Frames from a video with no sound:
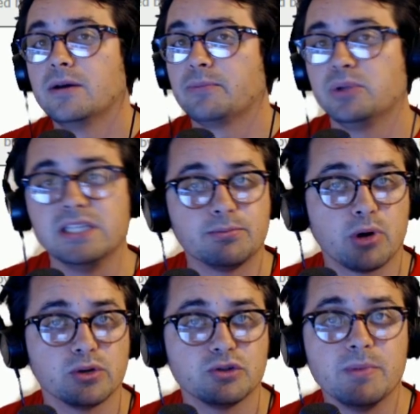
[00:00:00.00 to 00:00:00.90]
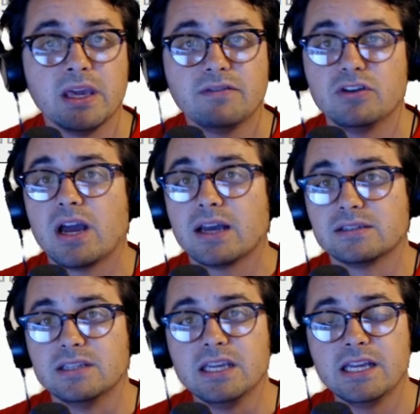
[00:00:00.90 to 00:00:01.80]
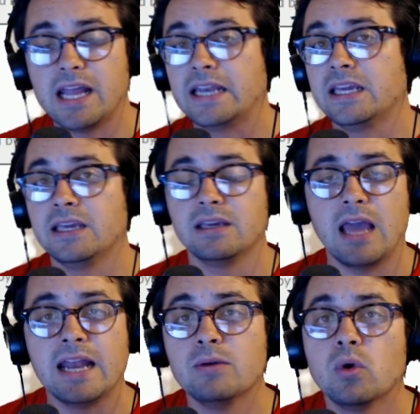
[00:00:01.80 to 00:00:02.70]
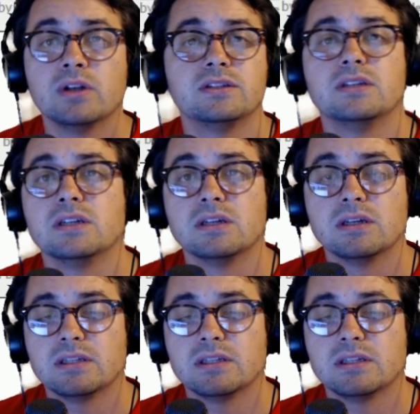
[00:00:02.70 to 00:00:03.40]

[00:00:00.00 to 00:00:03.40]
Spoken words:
Please approach me if you guys need anyone to